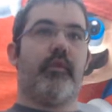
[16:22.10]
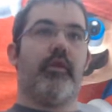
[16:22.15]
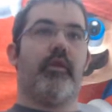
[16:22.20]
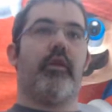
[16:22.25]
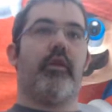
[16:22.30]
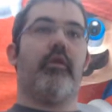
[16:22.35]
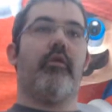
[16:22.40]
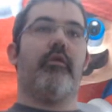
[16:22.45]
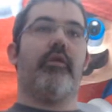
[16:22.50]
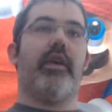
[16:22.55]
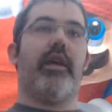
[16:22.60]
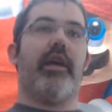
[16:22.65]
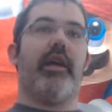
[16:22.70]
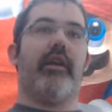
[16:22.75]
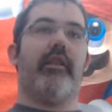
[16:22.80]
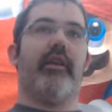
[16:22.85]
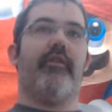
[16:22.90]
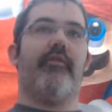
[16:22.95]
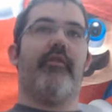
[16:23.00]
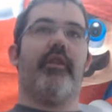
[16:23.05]
Oh yeah, I
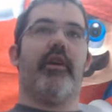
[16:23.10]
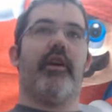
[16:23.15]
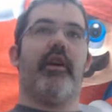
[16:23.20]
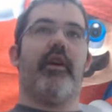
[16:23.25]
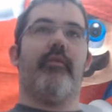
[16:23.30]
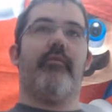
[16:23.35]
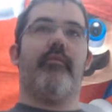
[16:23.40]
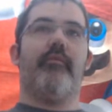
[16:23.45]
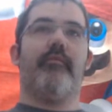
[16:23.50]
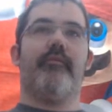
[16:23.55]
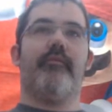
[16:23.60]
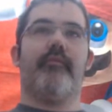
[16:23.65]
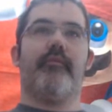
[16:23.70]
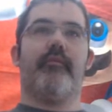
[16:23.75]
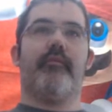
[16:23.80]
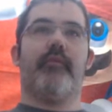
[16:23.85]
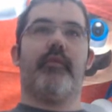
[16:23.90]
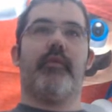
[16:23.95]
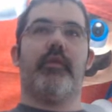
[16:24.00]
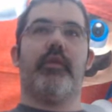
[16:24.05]
leveled up.
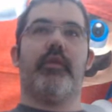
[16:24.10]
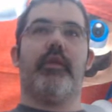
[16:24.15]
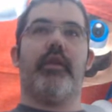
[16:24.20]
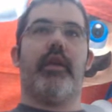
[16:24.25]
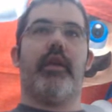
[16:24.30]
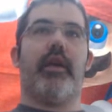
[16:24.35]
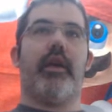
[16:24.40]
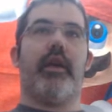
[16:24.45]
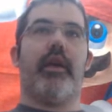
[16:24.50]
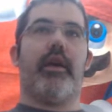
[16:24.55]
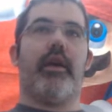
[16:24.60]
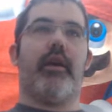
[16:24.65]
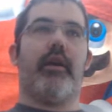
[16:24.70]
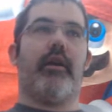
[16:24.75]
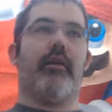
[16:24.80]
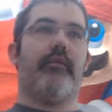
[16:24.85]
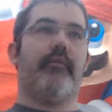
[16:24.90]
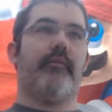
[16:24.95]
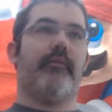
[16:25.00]
Yeah.